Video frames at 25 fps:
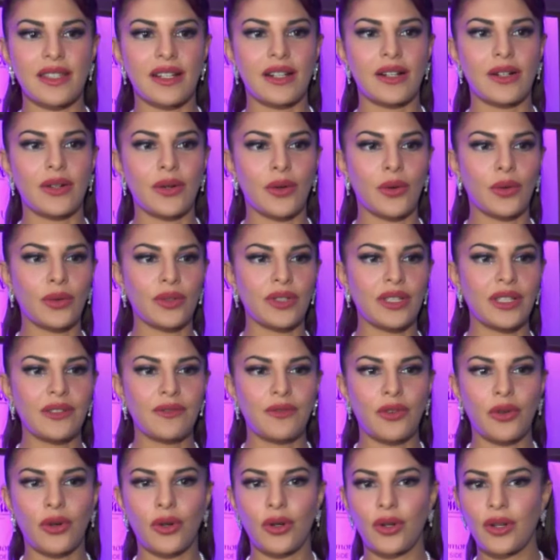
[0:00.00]

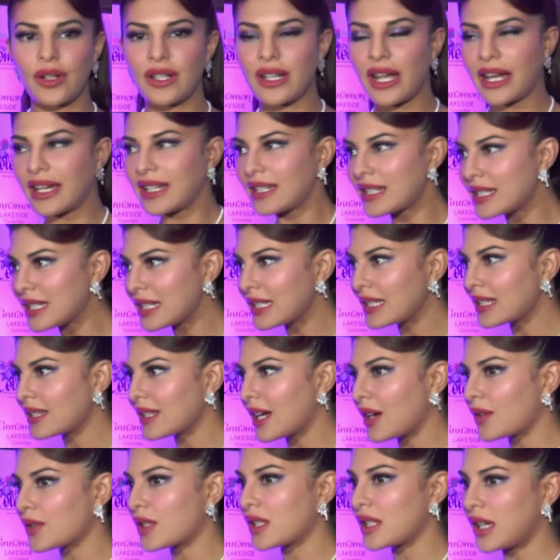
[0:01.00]
only for
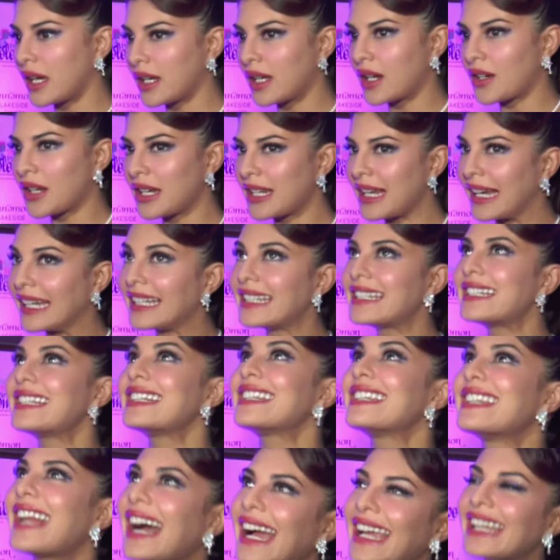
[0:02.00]

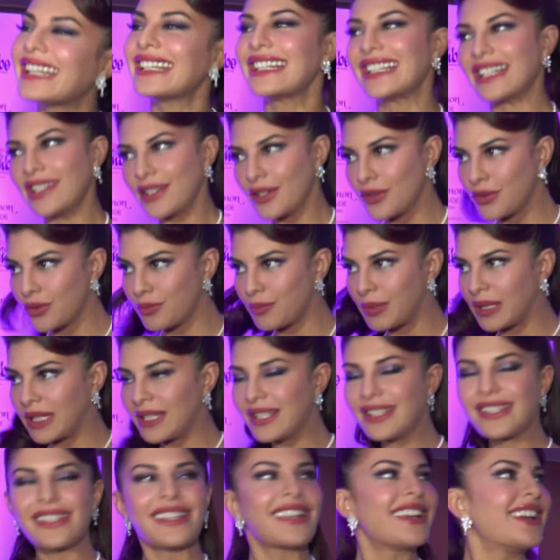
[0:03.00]
19,999 Indian
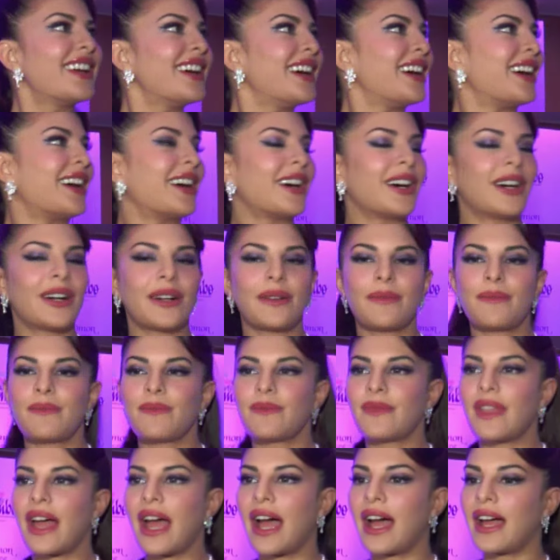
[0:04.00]
rupees,
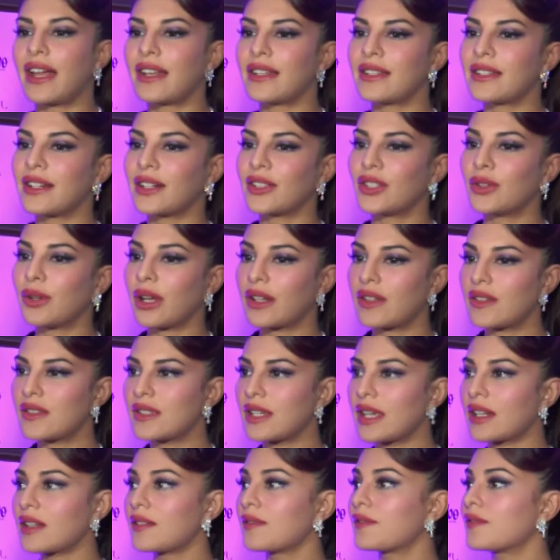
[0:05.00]
and you get
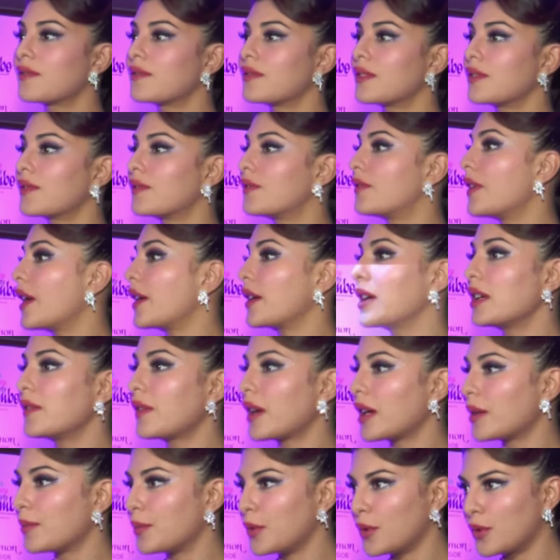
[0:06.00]
to stay at a
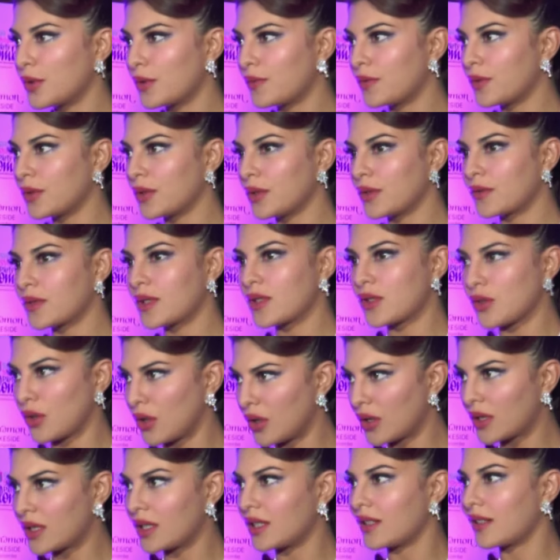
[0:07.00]
very, very beautiful
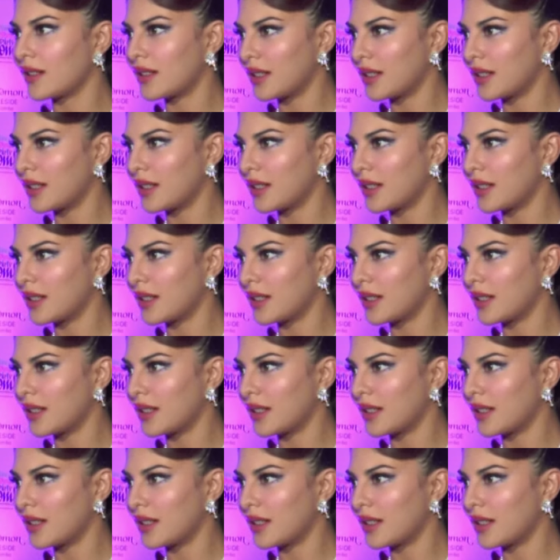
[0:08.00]
resort in